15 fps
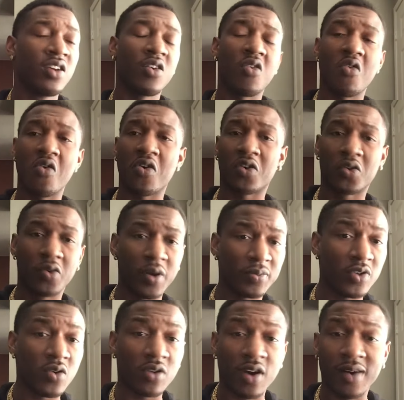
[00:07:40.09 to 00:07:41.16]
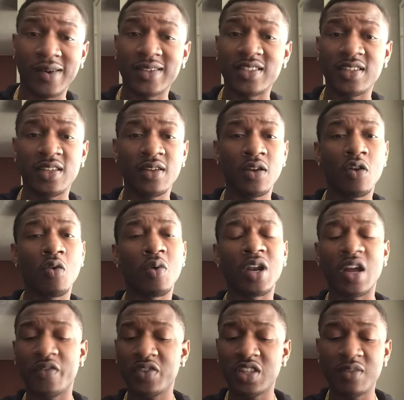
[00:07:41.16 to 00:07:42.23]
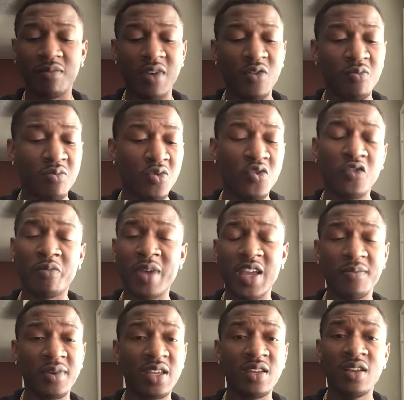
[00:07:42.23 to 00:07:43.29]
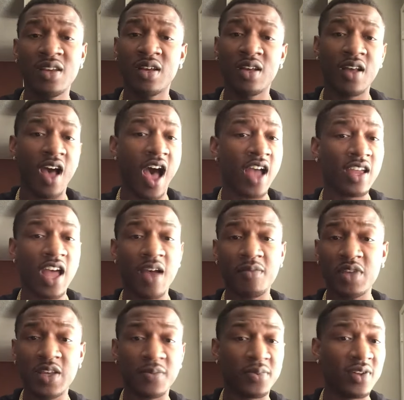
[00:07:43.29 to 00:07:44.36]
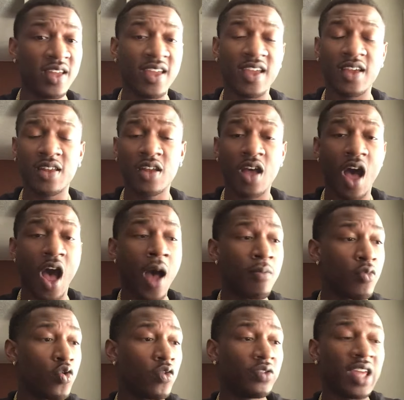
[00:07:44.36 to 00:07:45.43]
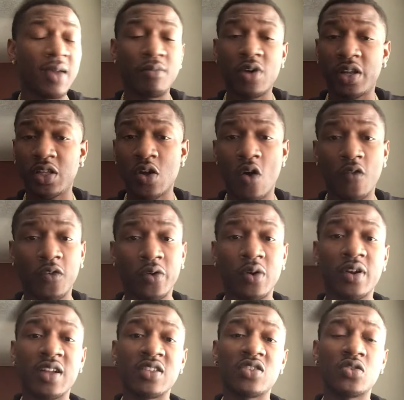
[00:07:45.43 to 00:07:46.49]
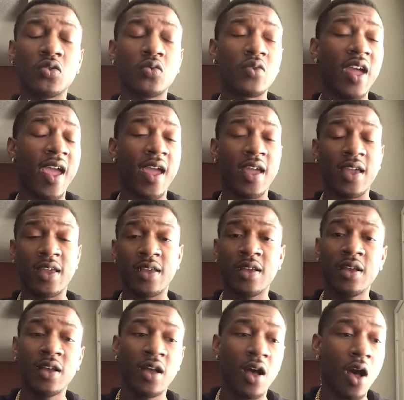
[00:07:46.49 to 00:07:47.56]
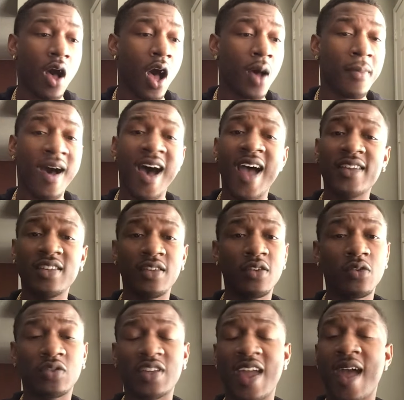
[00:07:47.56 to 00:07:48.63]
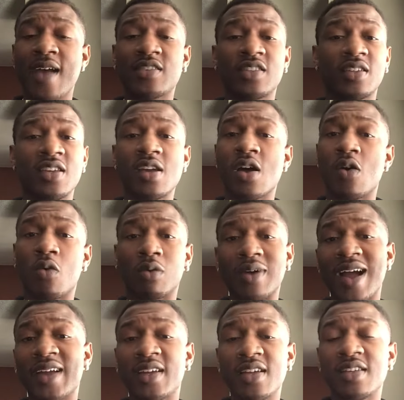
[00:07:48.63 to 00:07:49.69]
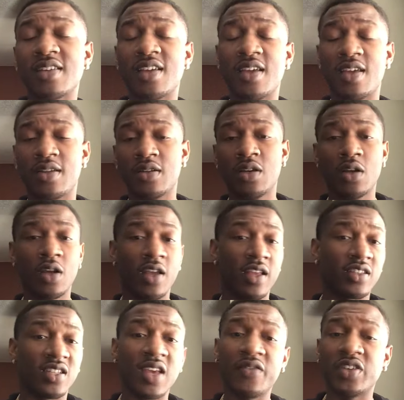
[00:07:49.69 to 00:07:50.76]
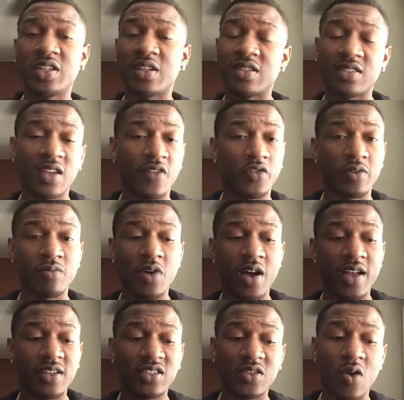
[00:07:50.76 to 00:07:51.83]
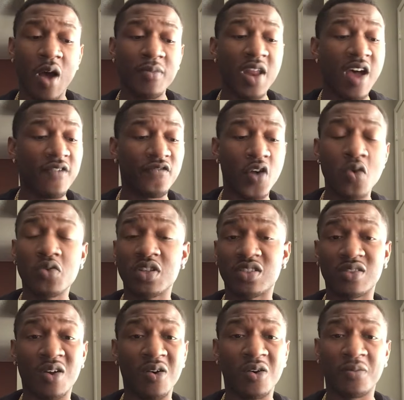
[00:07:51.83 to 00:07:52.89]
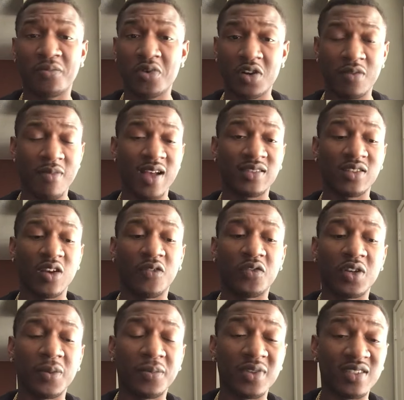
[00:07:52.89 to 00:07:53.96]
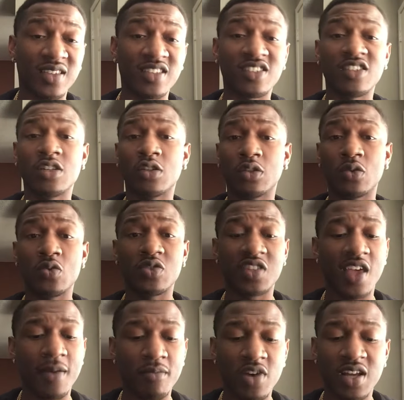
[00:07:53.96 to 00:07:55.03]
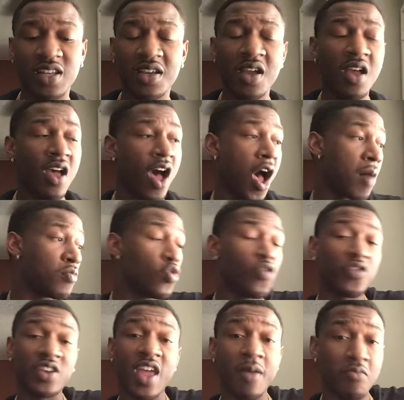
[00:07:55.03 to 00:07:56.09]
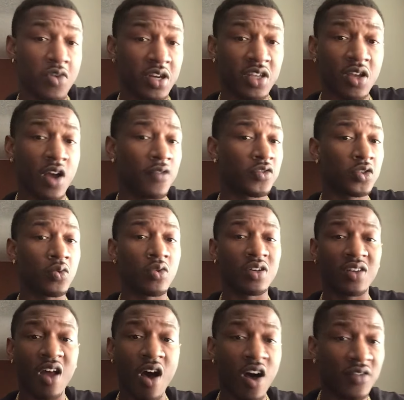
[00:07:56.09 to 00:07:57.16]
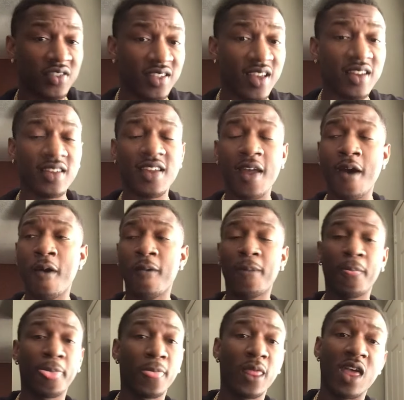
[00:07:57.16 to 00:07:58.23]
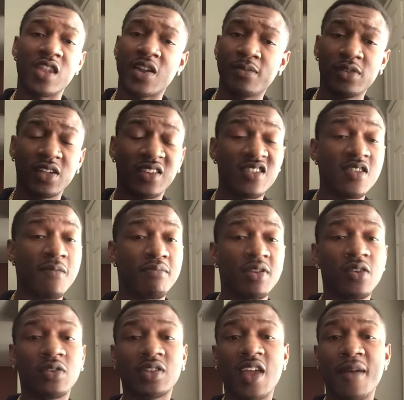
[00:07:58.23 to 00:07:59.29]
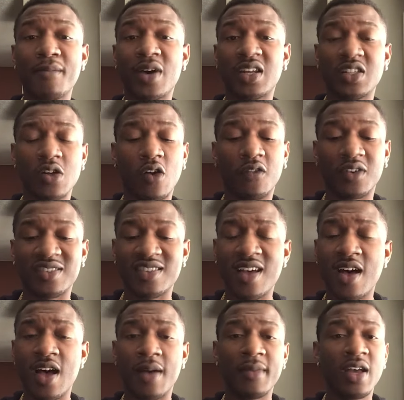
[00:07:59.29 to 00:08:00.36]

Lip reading: or cryptocurrency, whatever the move may be, I got me a plan. I move that money over into a high yield cash account where I can get dividends every month. So I'm not focused on putting myself in a position to lose that money. I'm moving that money off to an offset account, and I'm looking to build that money over time.